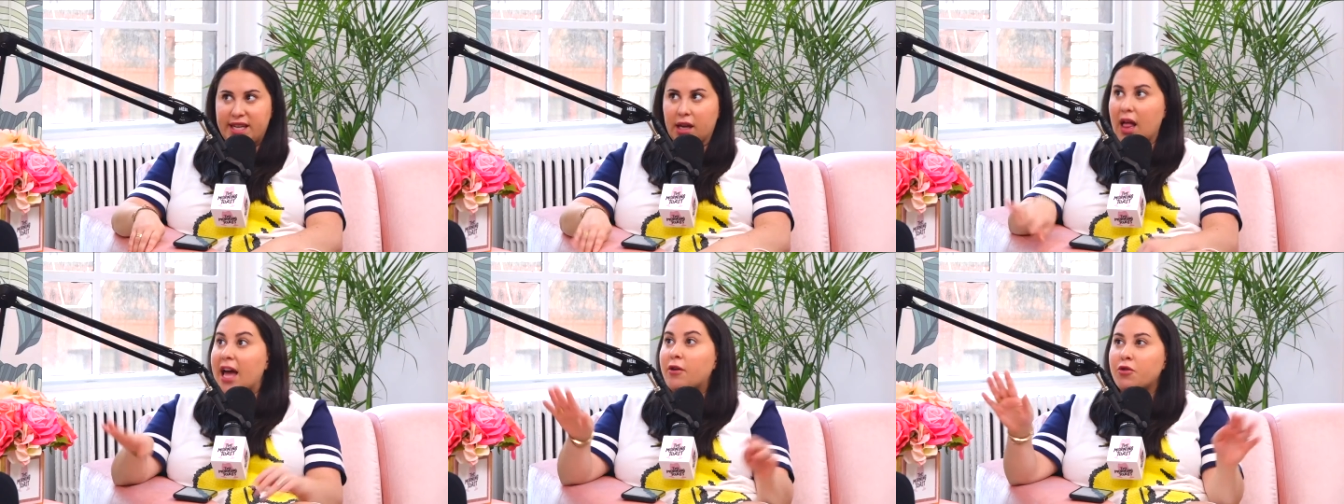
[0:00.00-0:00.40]

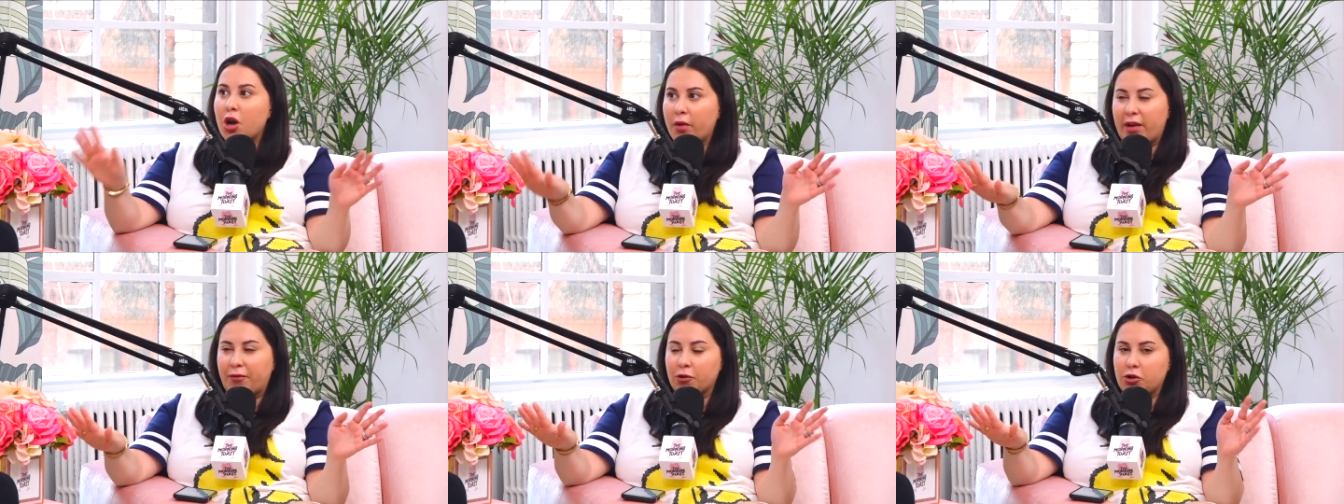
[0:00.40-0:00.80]
I don't know
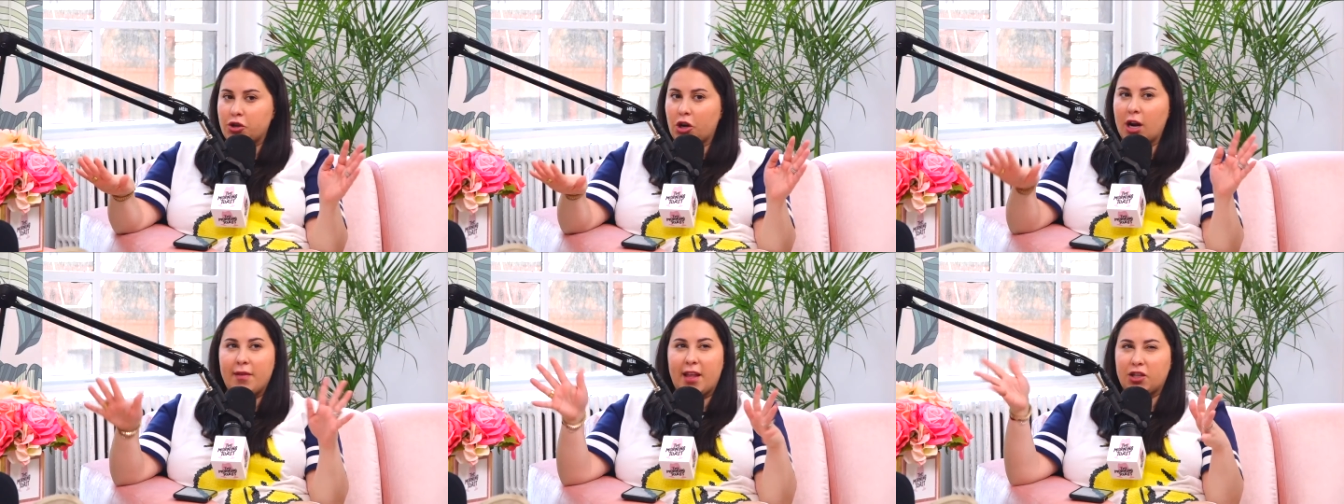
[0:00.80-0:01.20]
that for
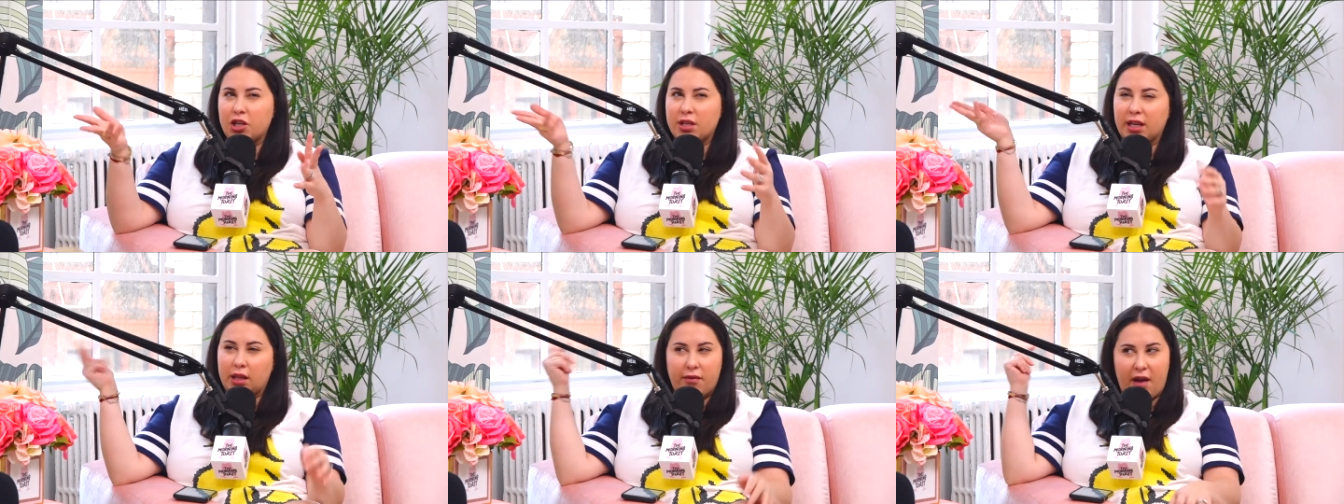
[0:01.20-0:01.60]
sure. That's just
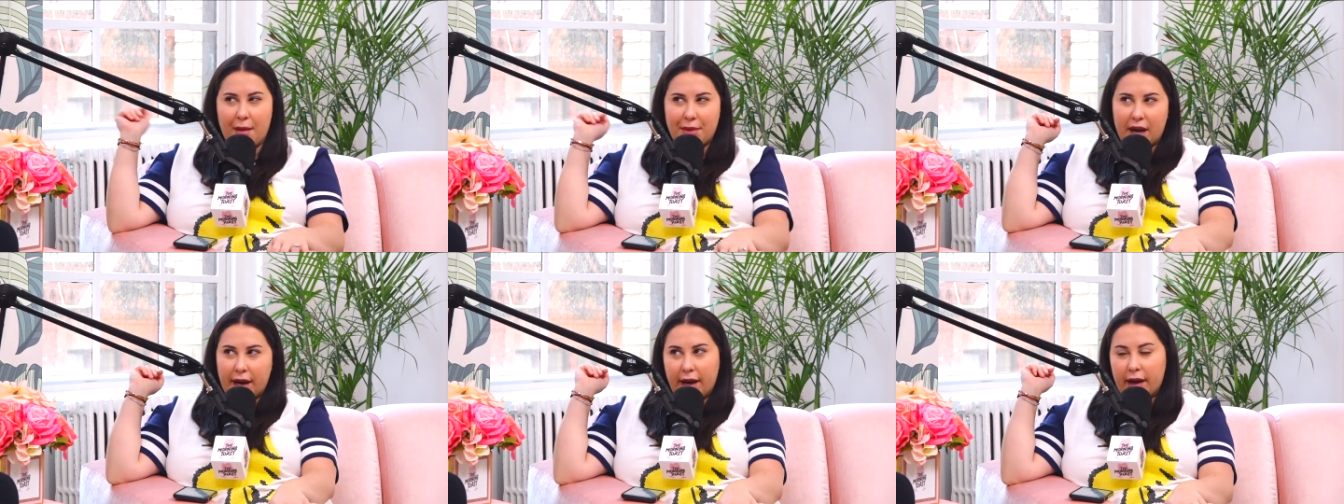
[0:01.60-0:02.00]
like the vibe
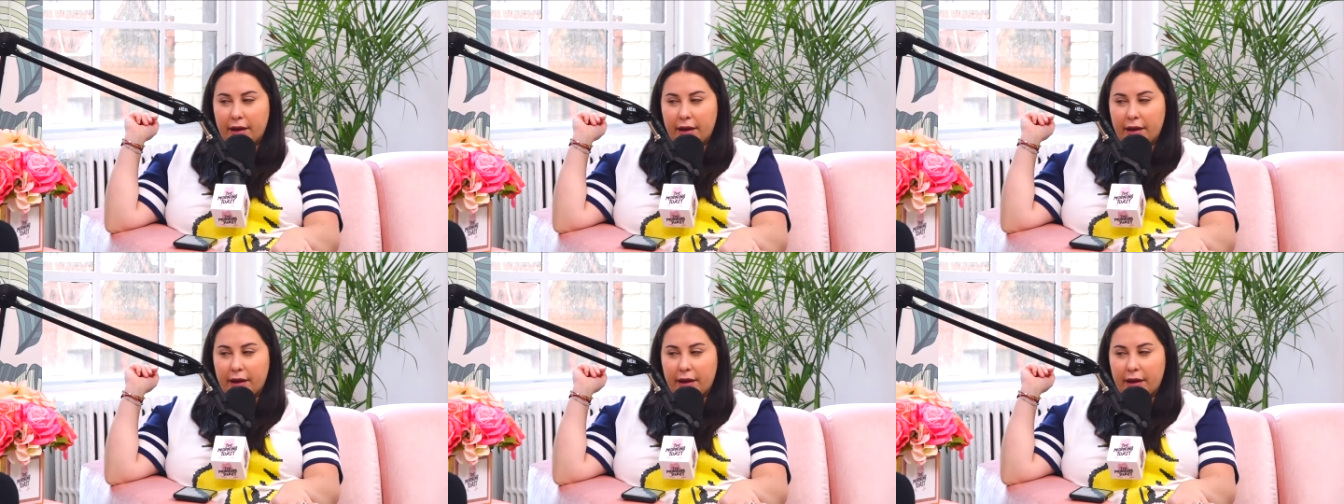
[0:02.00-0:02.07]
that I get.